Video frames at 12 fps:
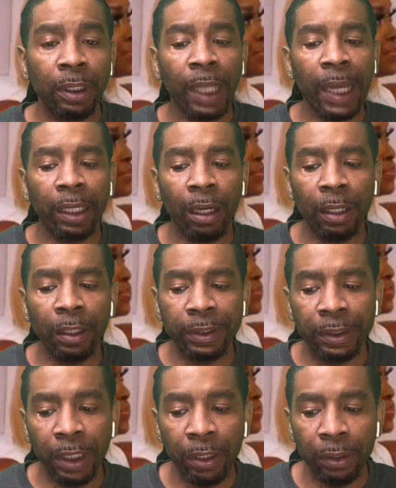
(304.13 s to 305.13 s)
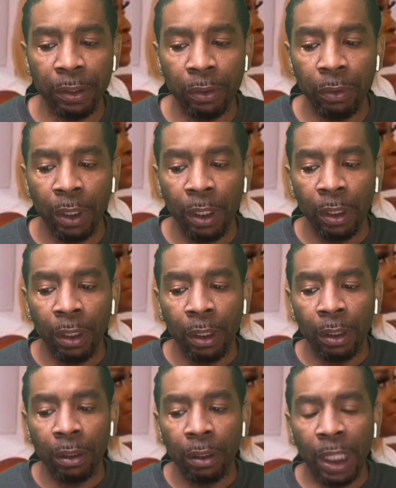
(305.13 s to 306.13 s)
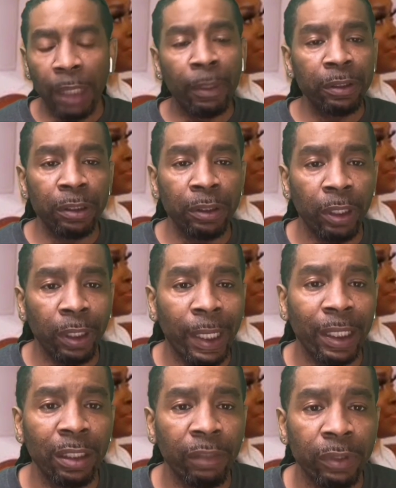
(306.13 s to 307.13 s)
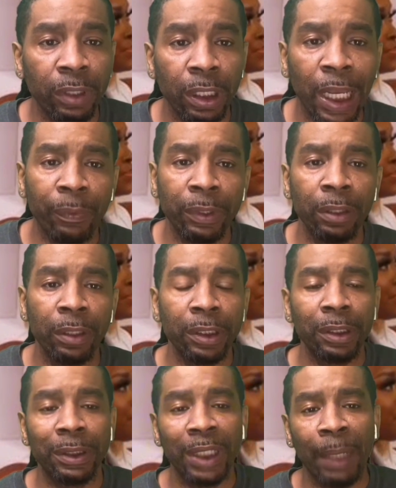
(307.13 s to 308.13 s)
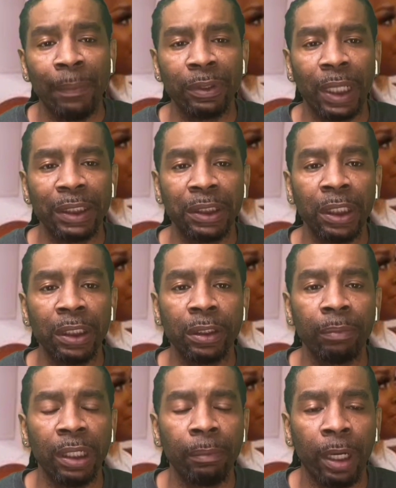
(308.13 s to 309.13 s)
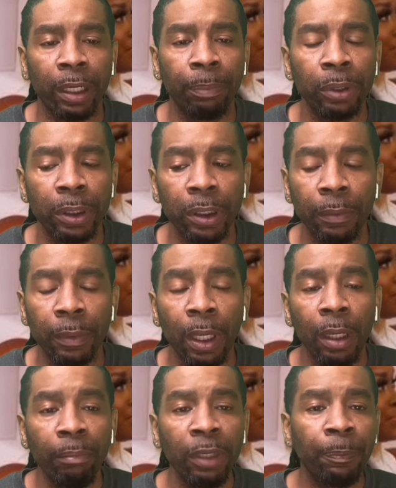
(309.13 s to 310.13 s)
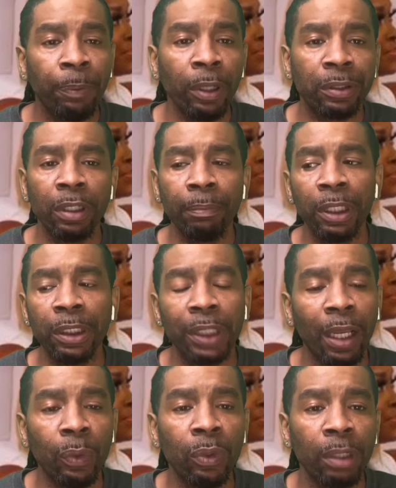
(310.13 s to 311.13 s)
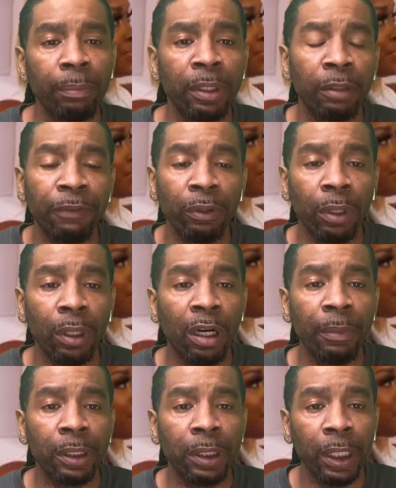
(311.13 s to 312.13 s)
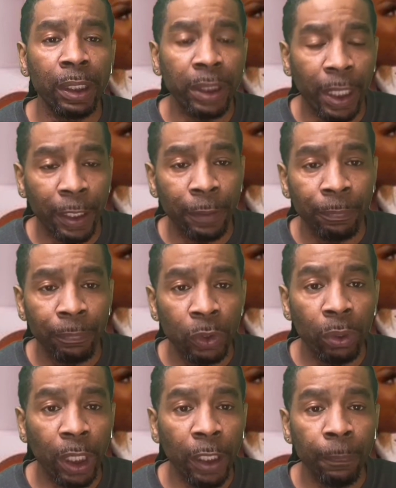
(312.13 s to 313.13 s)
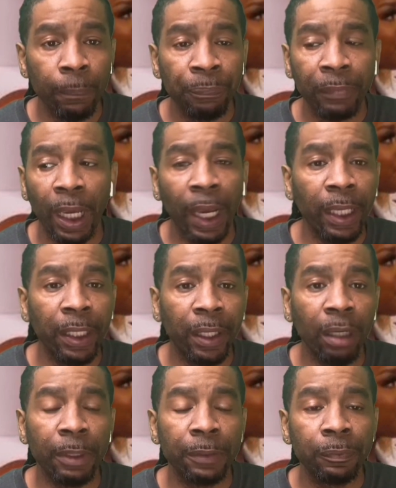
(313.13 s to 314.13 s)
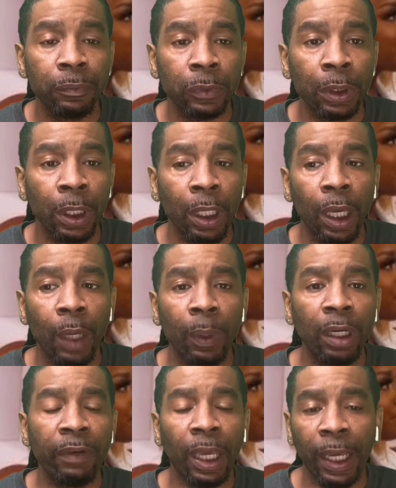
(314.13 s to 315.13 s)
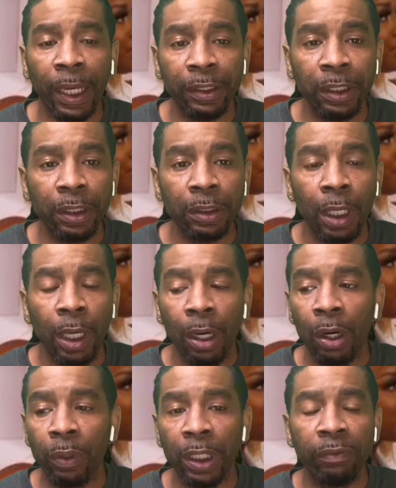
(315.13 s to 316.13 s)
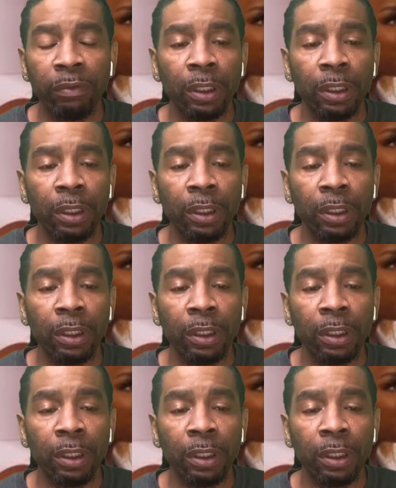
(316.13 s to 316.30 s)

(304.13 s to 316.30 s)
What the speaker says: I can honestly tell you, they must have started like 11 o'clock when they looked at the time. It was like 10 something, everybody pulling up. Me personally, bitch, I don't want to be in the funeral home in the daytime, okay? I ain't coming. And whatever antics or whatever